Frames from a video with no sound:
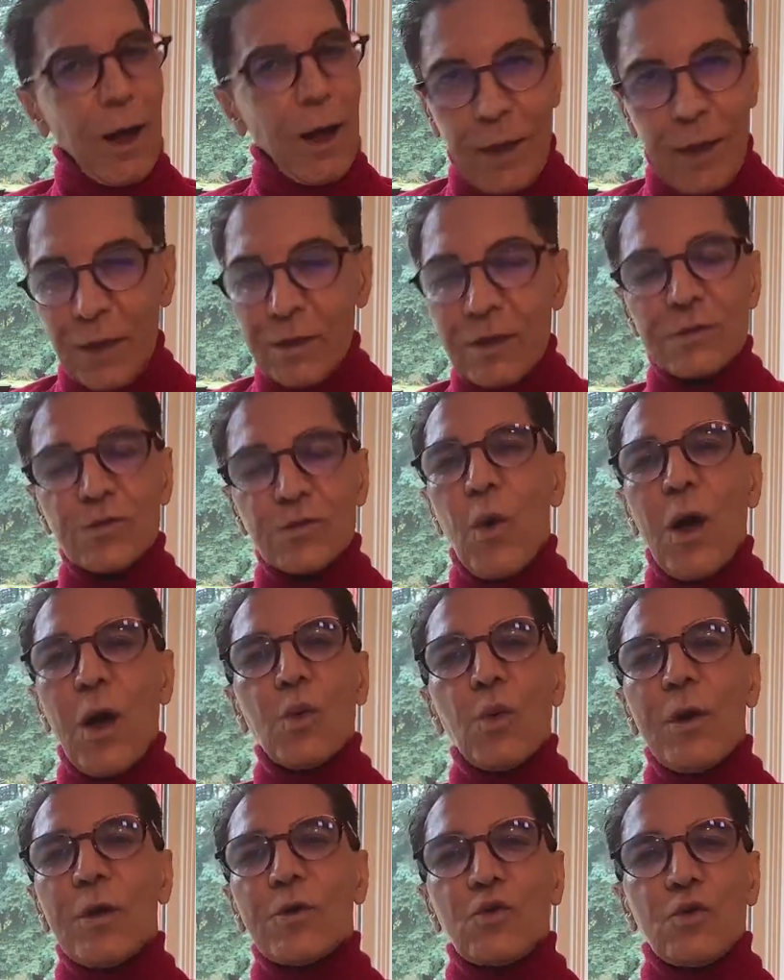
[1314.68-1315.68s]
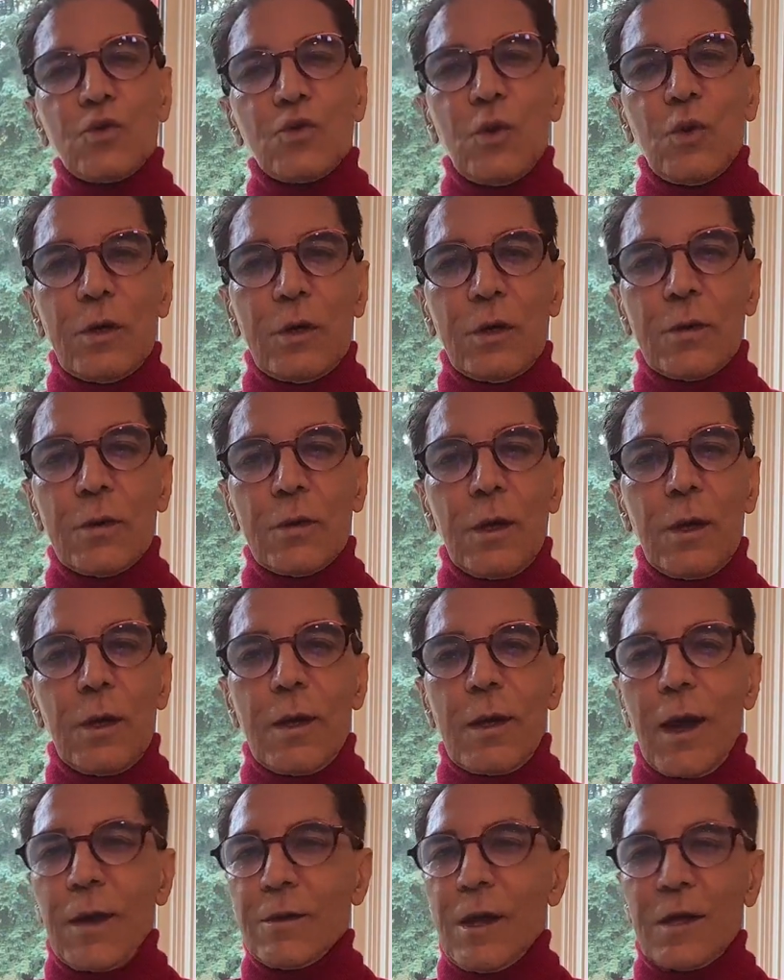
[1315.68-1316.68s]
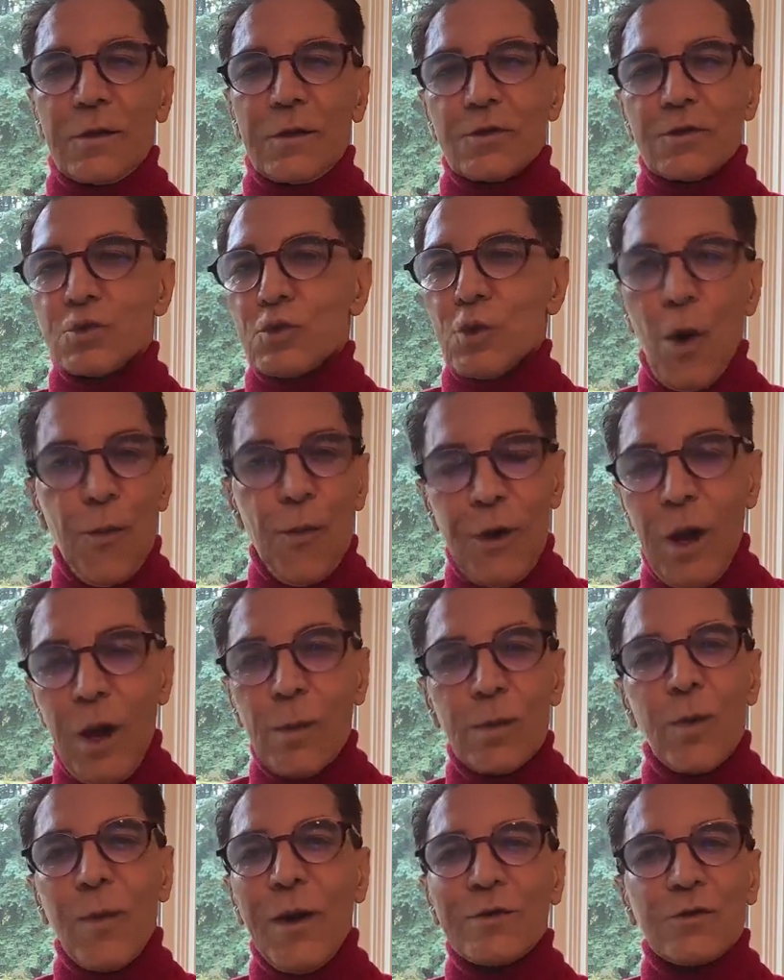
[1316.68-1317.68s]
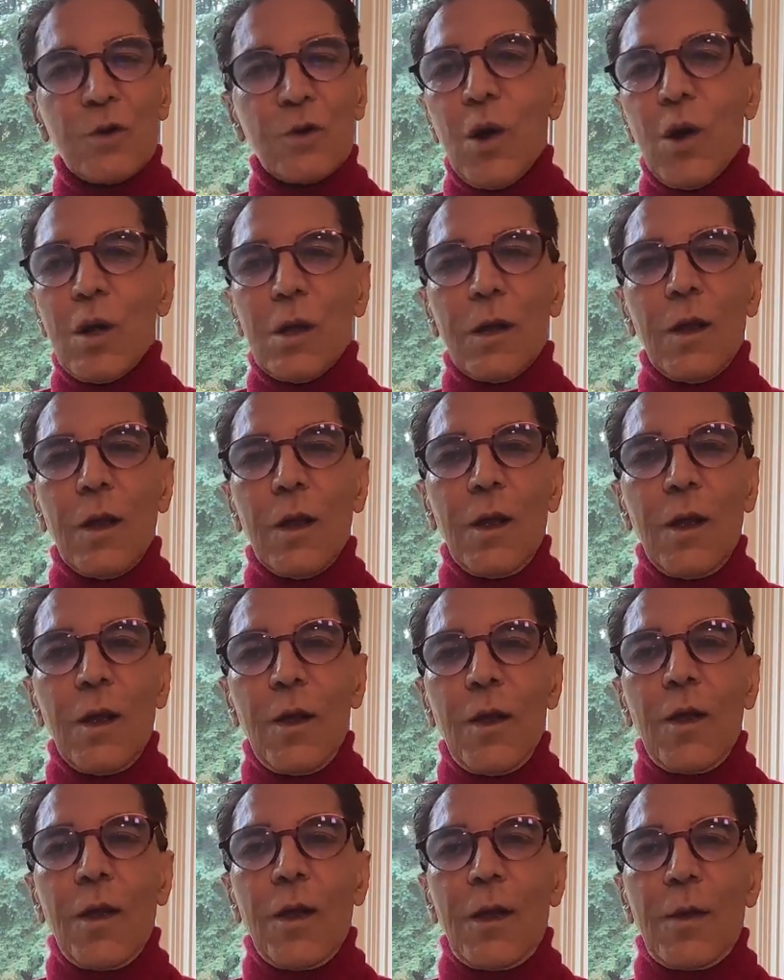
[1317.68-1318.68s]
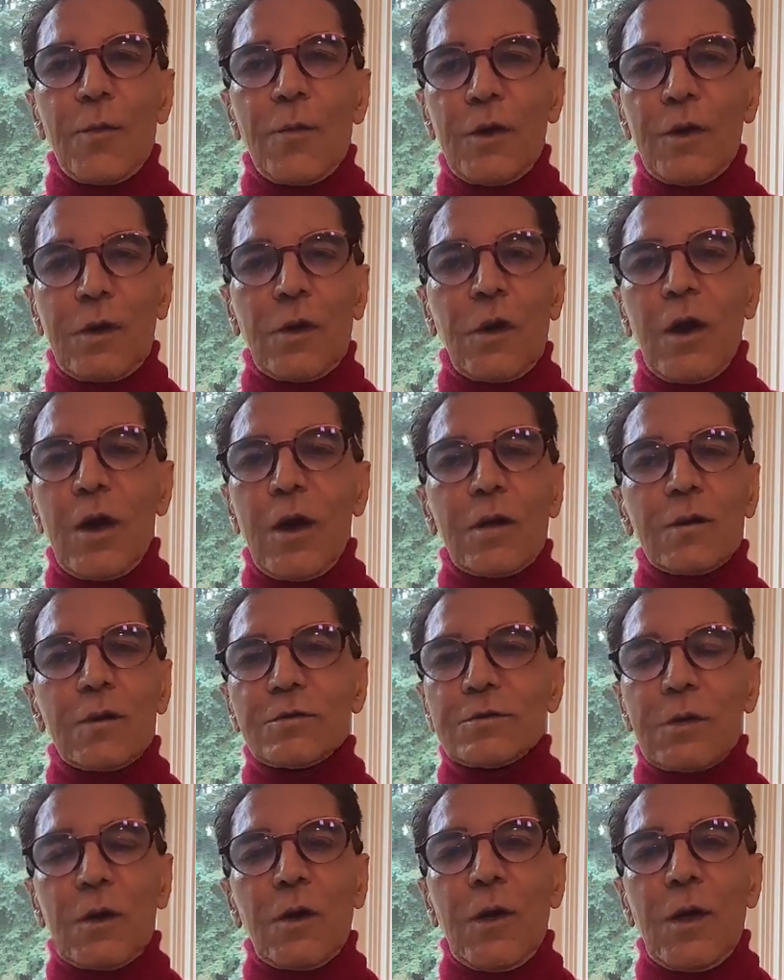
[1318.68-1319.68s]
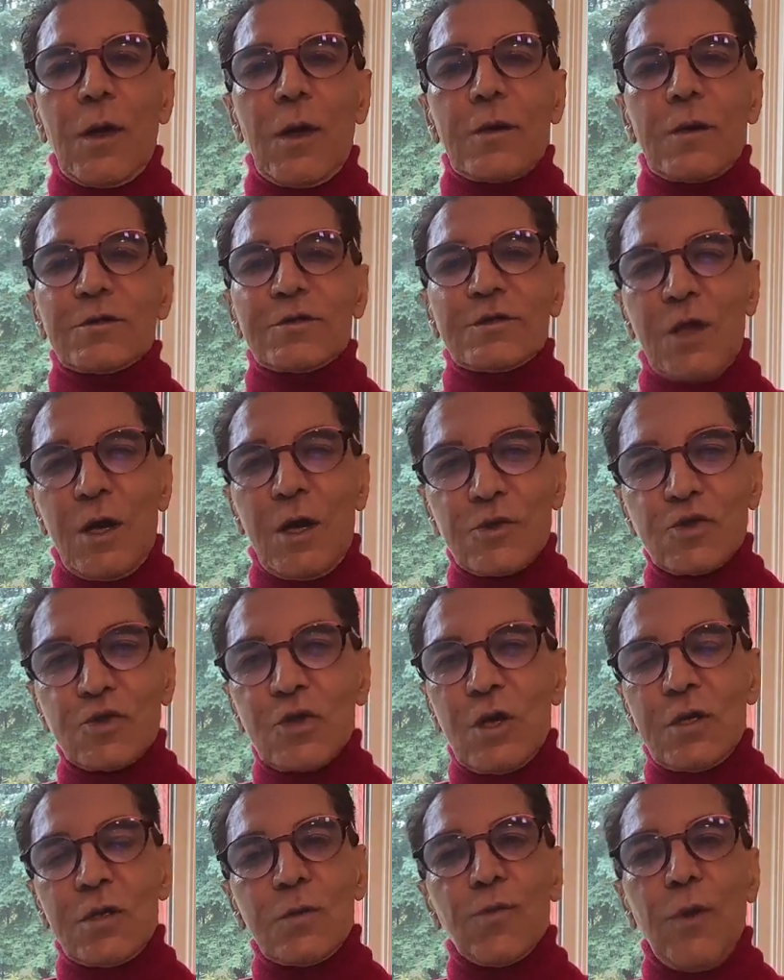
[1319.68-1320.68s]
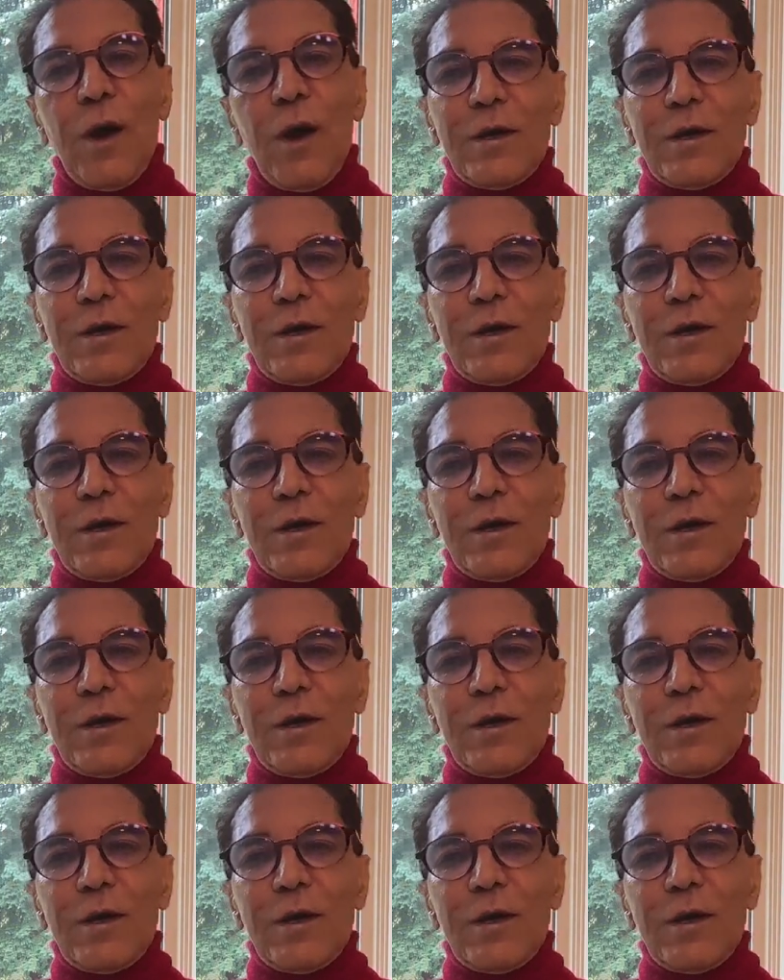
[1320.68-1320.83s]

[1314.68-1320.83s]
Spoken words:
And that is one way to do it. And that is no problem at all. Because surgery